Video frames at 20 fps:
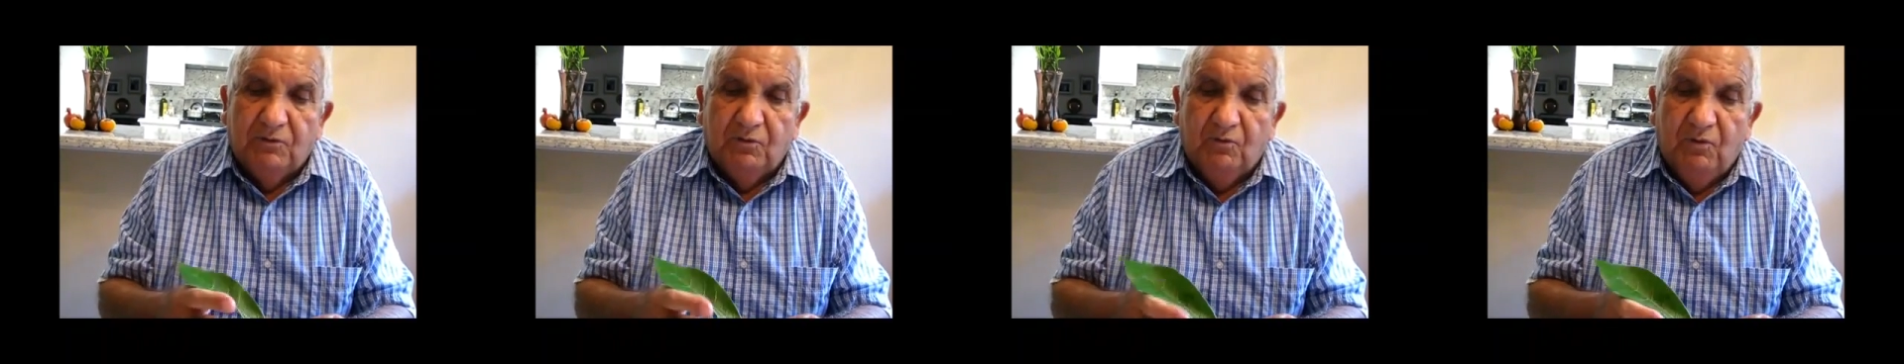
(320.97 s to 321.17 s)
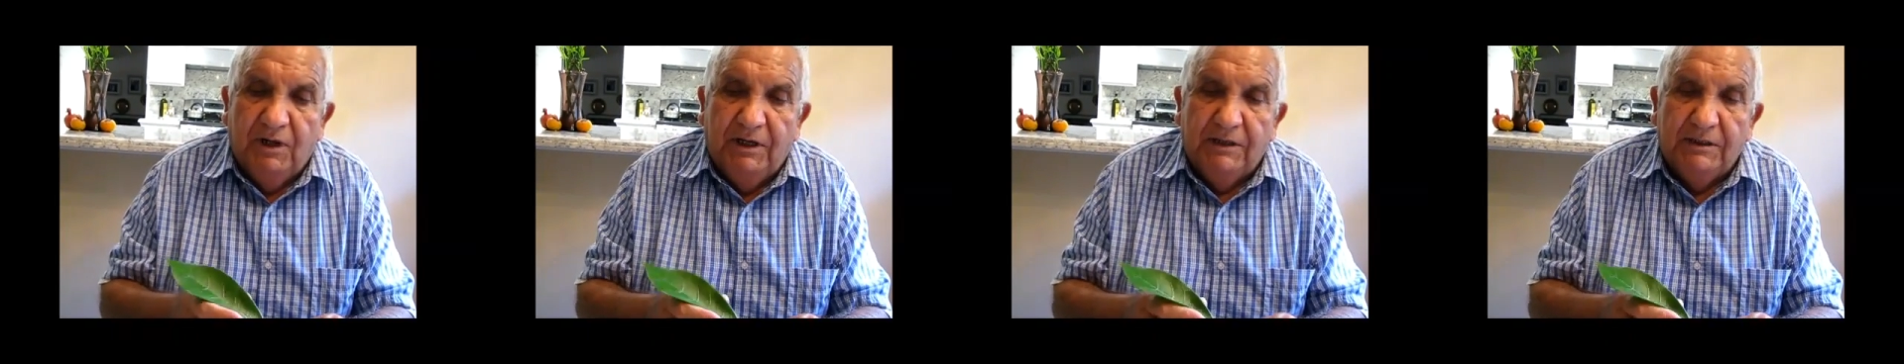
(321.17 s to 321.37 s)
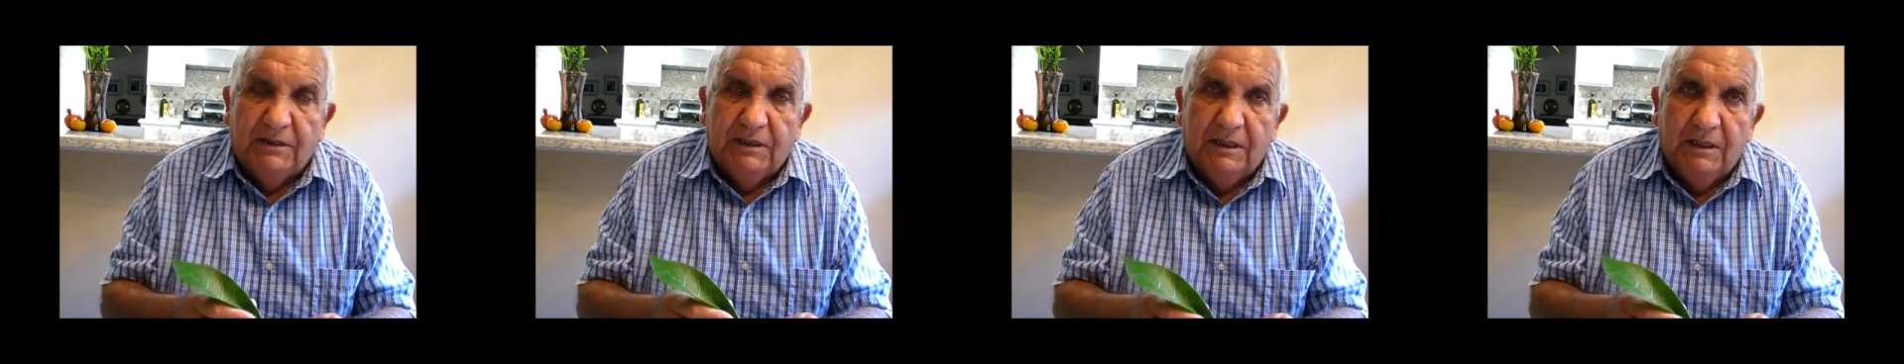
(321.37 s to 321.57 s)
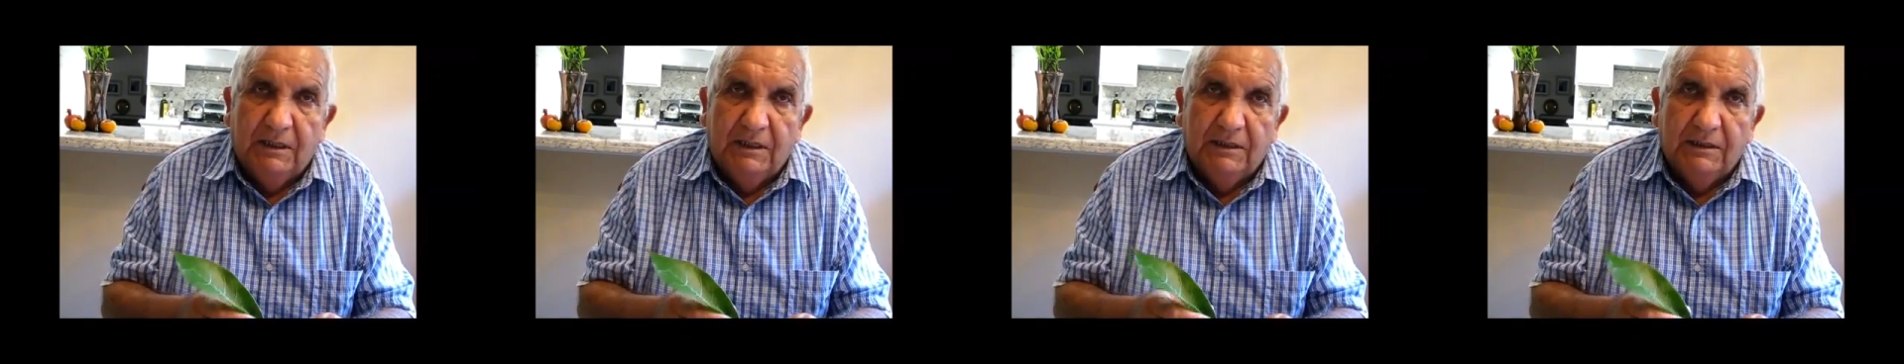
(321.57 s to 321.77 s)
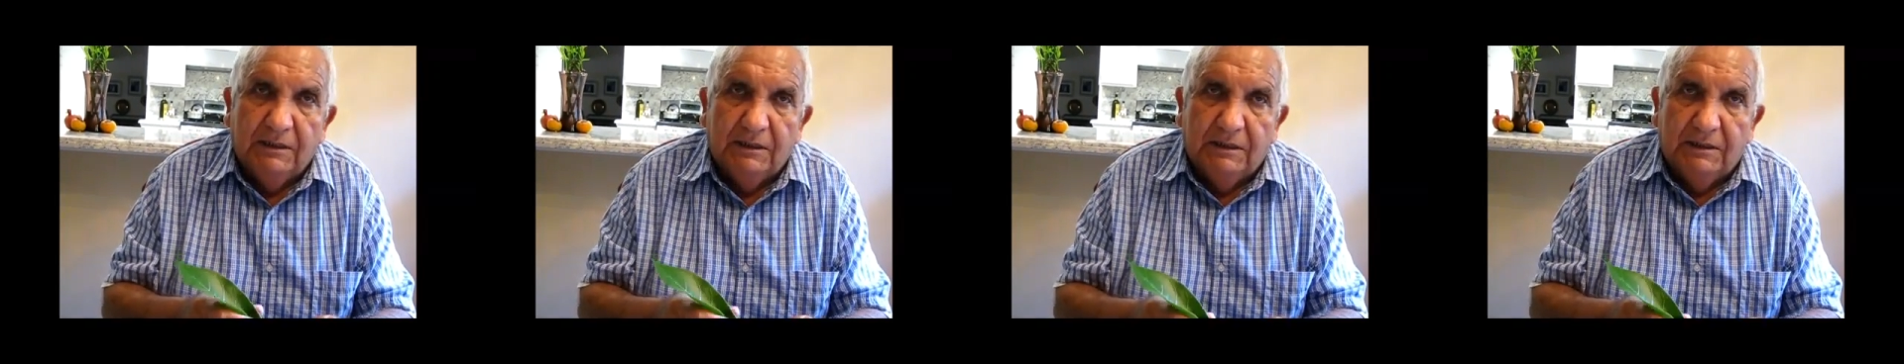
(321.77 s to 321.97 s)
to wait
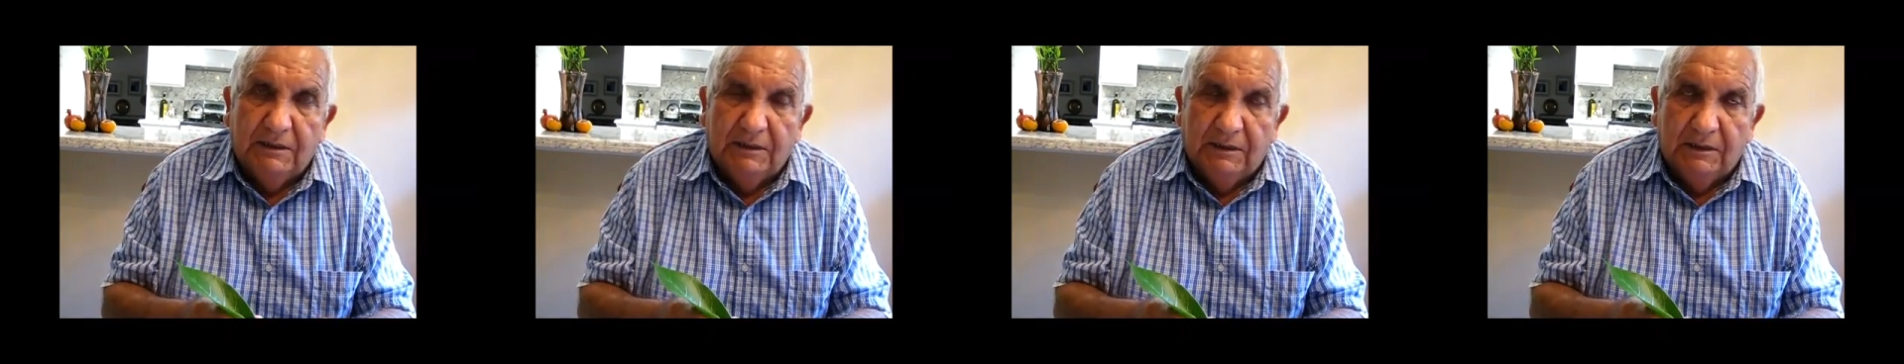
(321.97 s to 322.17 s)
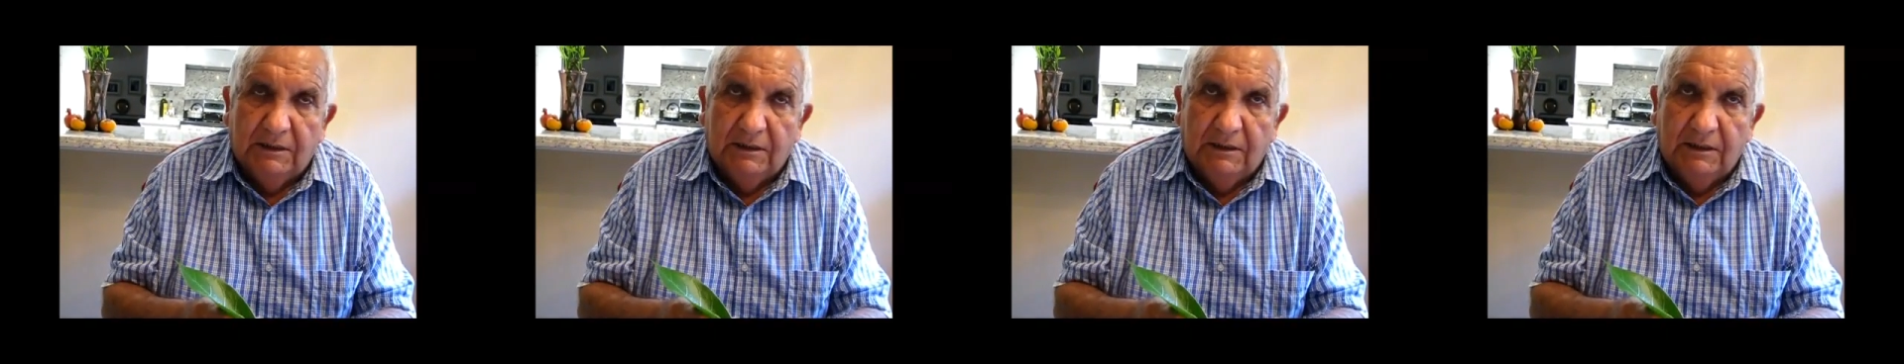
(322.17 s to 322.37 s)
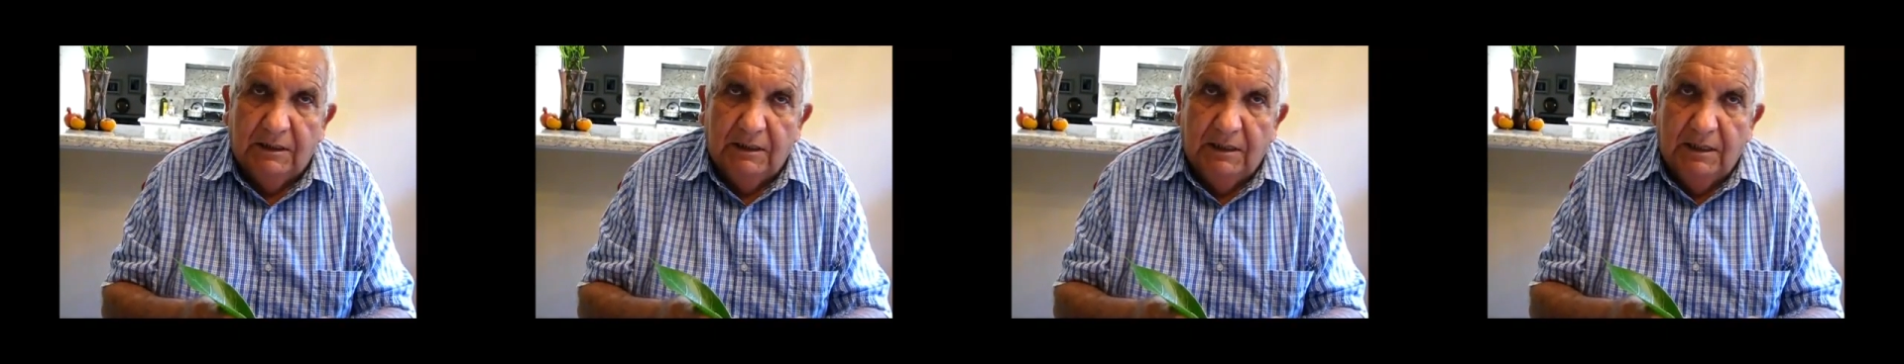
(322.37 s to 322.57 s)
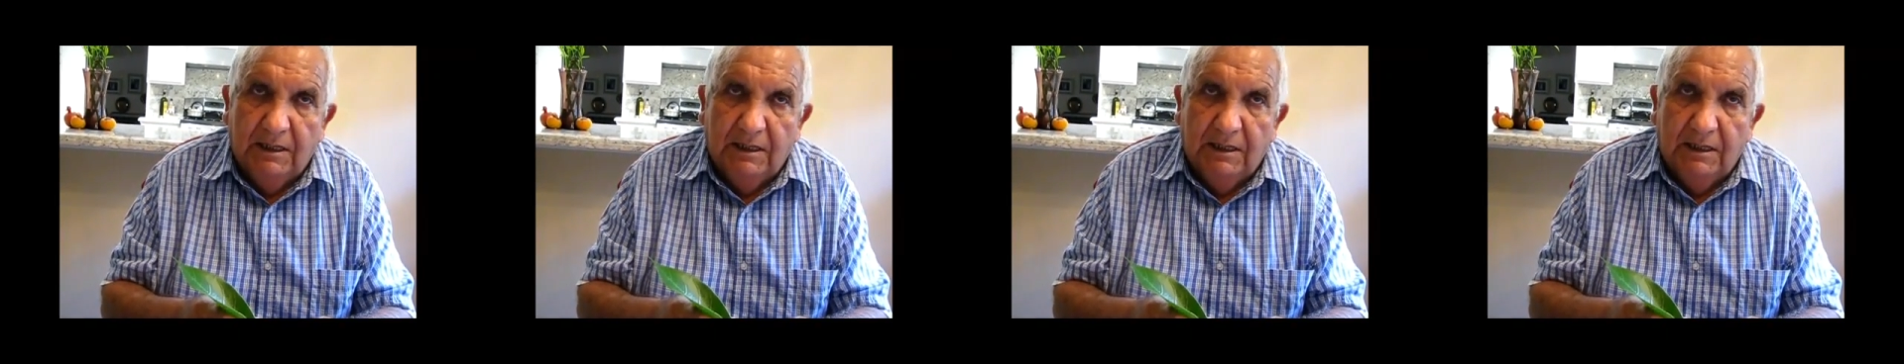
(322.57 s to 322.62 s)
till